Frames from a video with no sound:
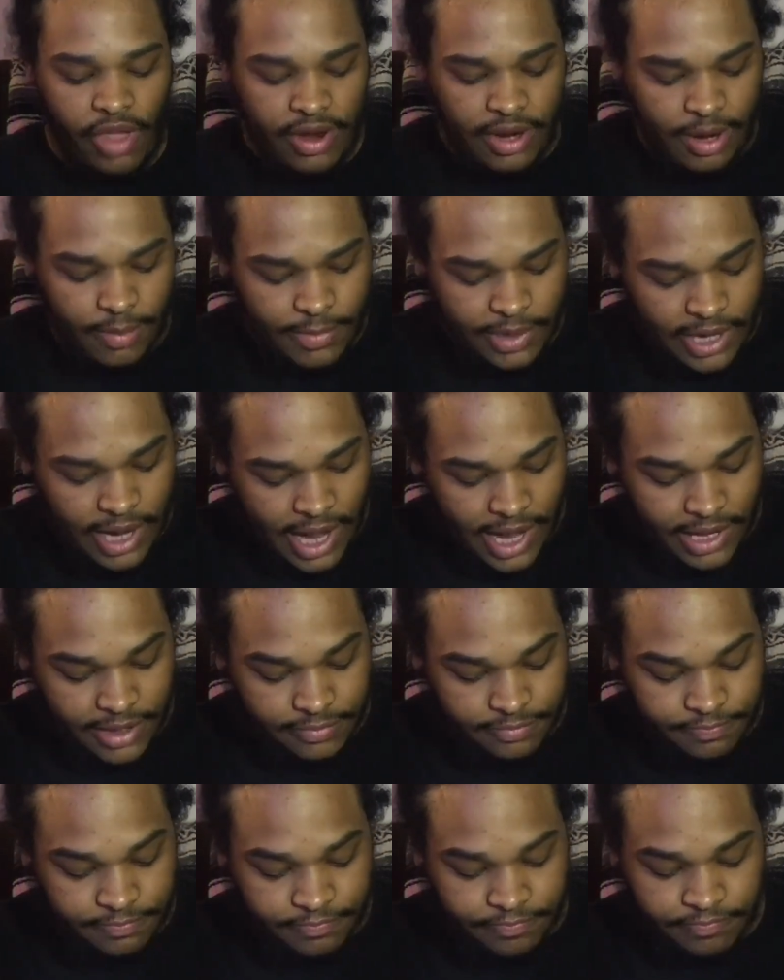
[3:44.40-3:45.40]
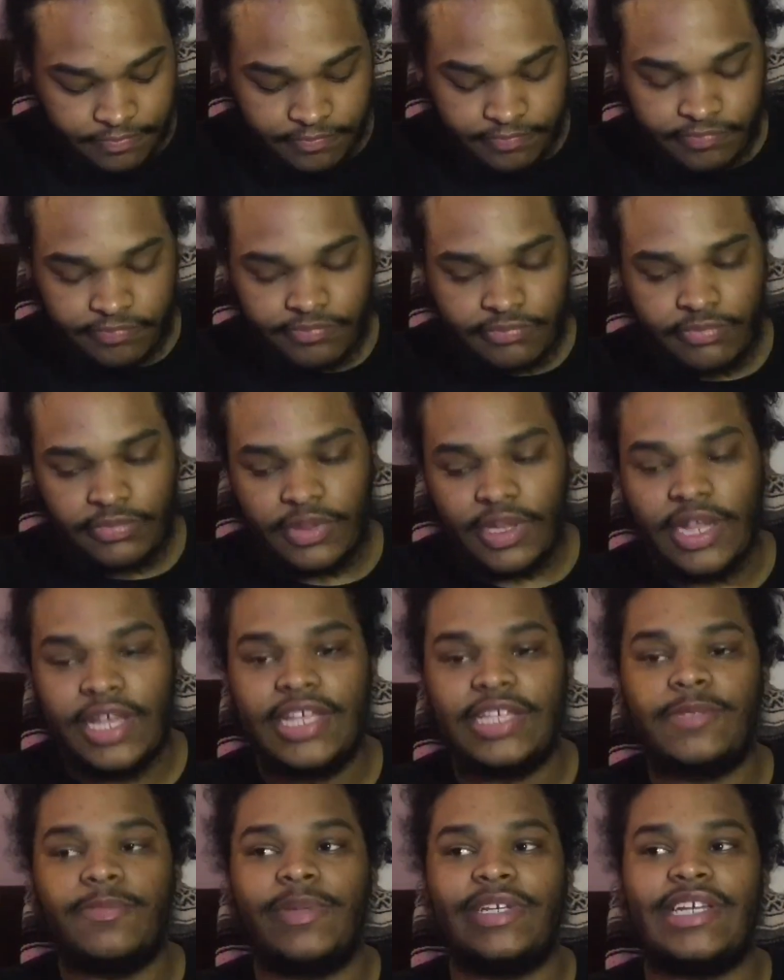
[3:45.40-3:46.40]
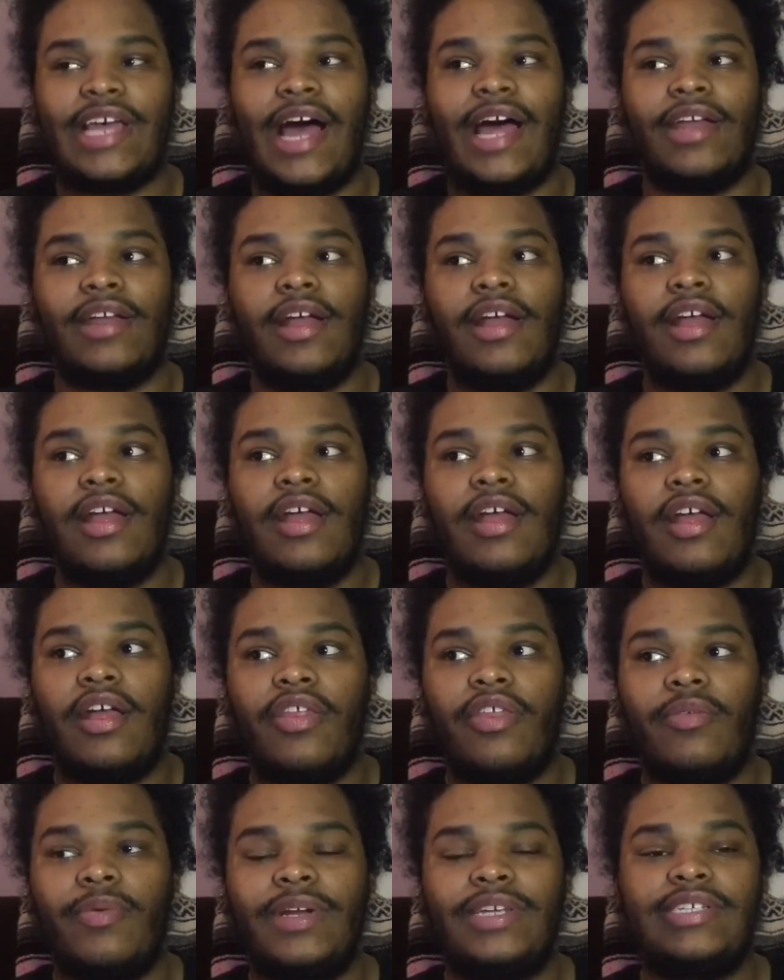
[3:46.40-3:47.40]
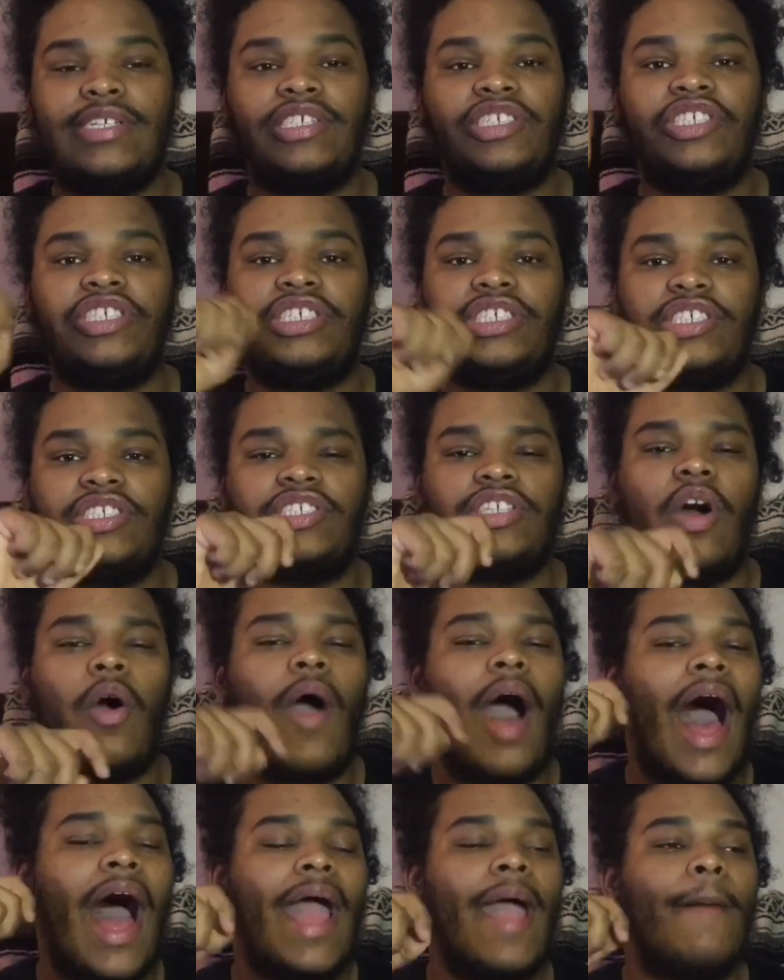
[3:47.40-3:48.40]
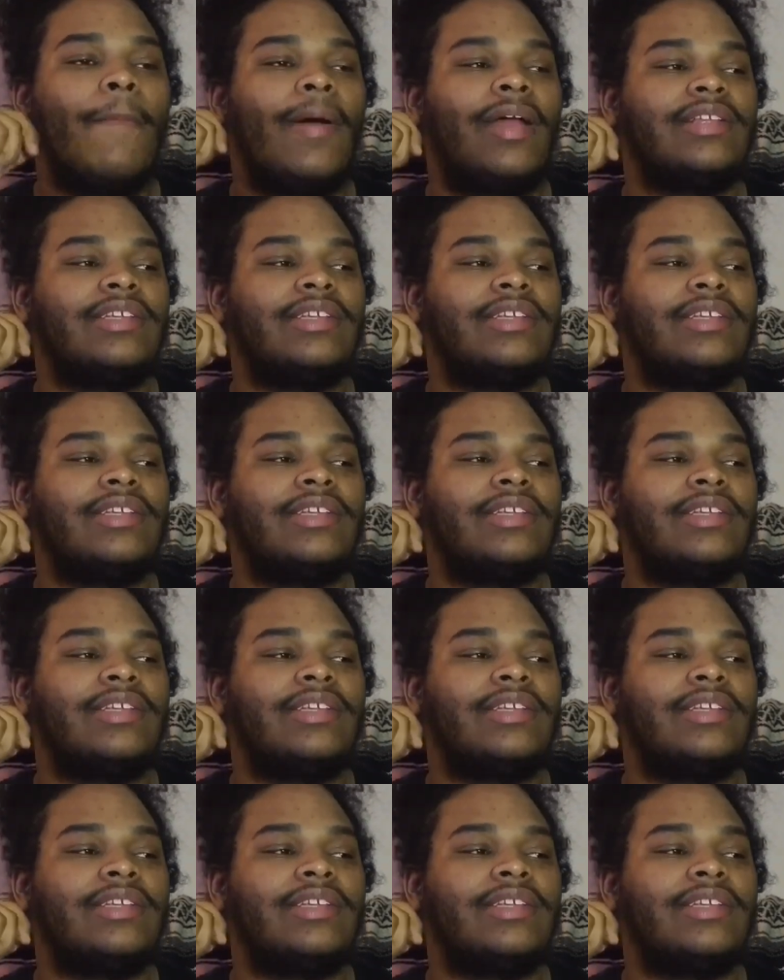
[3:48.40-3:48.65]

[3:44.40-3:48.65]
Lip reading: Number 9 is Madonna. The reason she's so high up